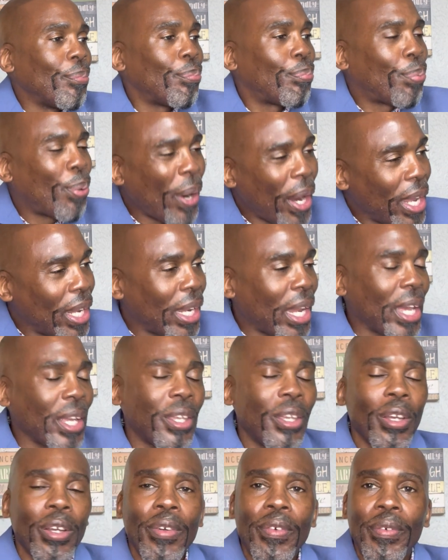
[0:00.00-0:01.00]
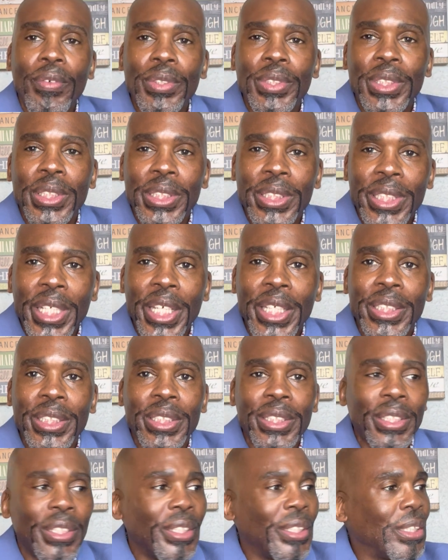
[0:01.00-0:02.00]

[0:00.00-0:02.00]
Pray like your success